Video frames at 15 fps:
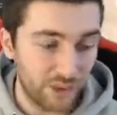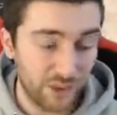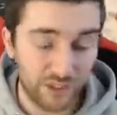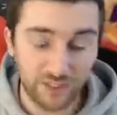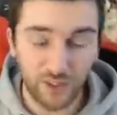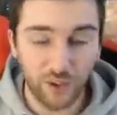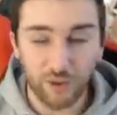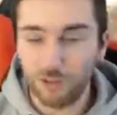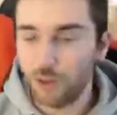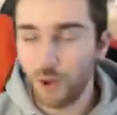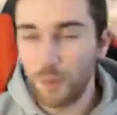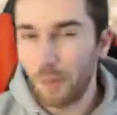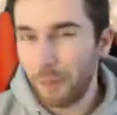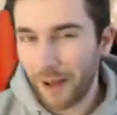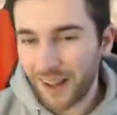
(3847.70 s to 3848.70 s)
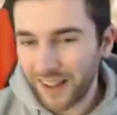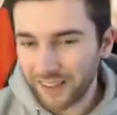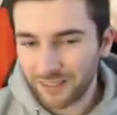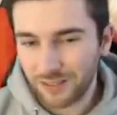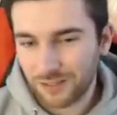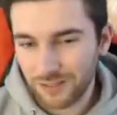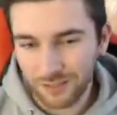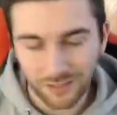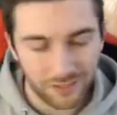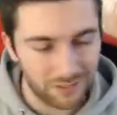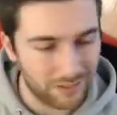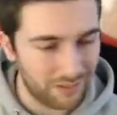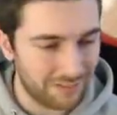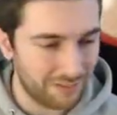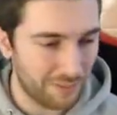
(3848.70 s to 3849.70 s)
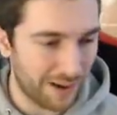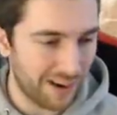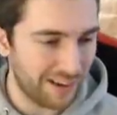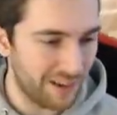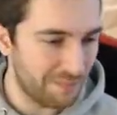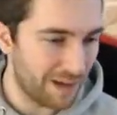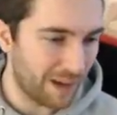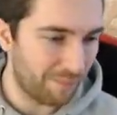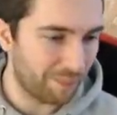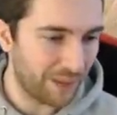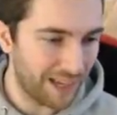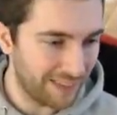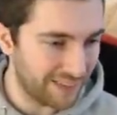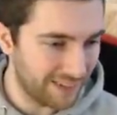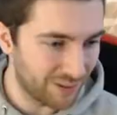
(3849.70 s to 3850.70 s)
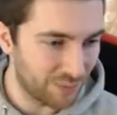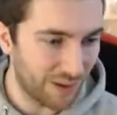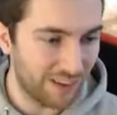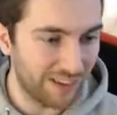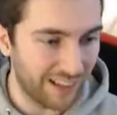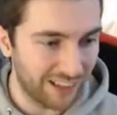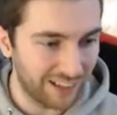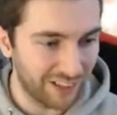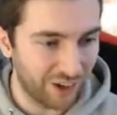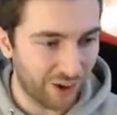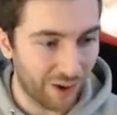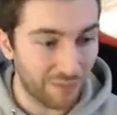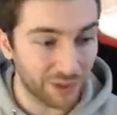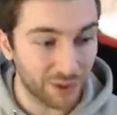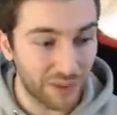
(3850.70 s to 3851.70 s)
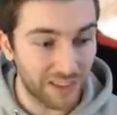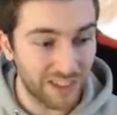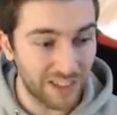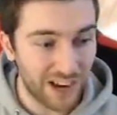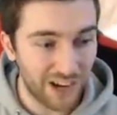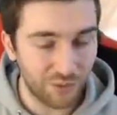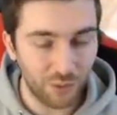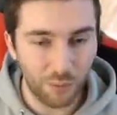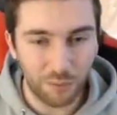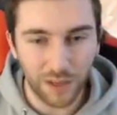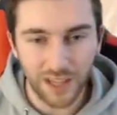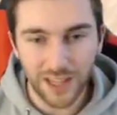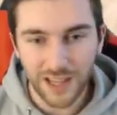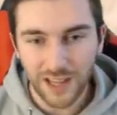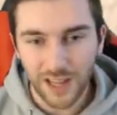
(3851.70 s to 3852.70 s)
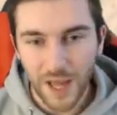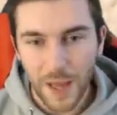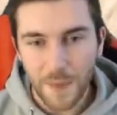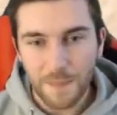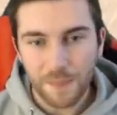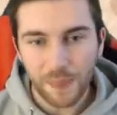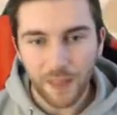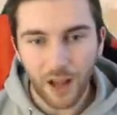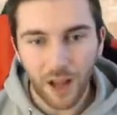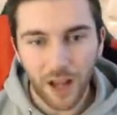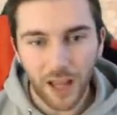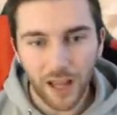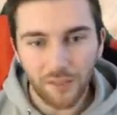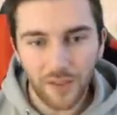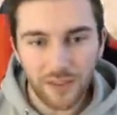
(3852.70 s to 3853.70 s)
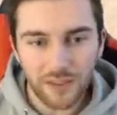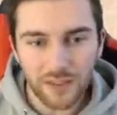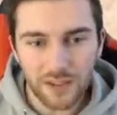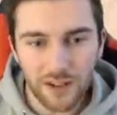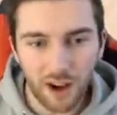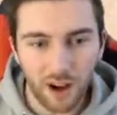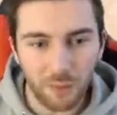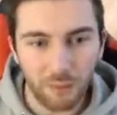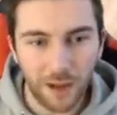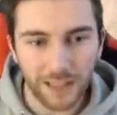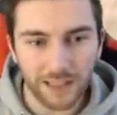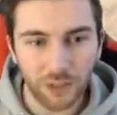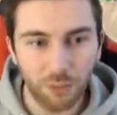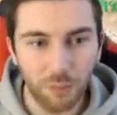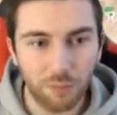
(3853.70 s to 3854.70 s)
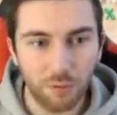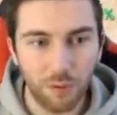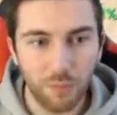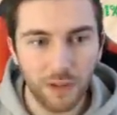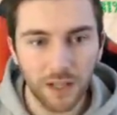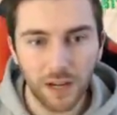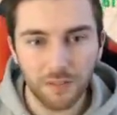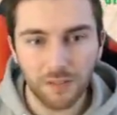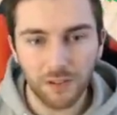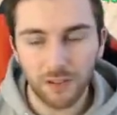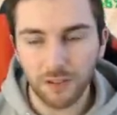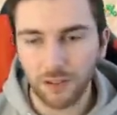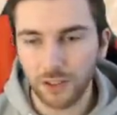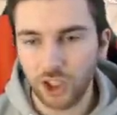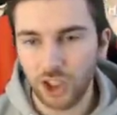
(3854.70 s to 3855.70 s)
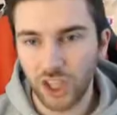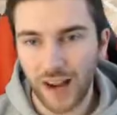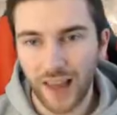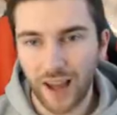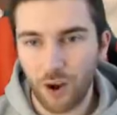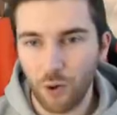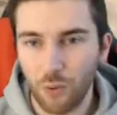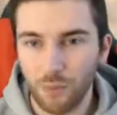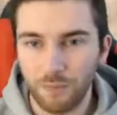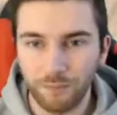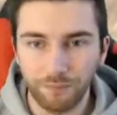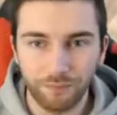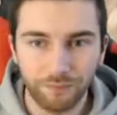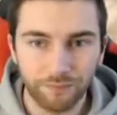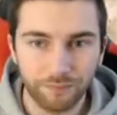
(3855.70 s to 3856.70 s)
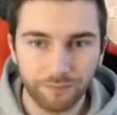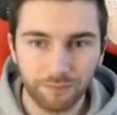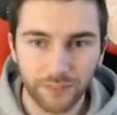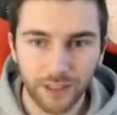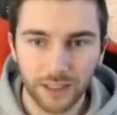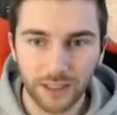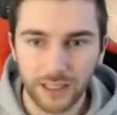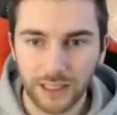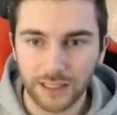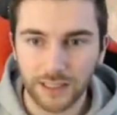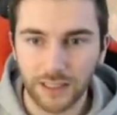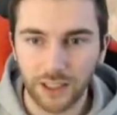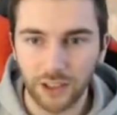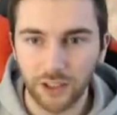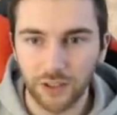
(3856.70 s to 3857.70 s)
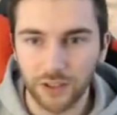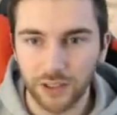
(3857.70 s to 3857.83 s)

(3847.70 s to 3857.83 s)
New super packs. That's about it, man. Ethan as well. Hello. How much do you think Giannis will be? If he's a Dark Matter, we're probably going to have to shell out, uh, I don't know,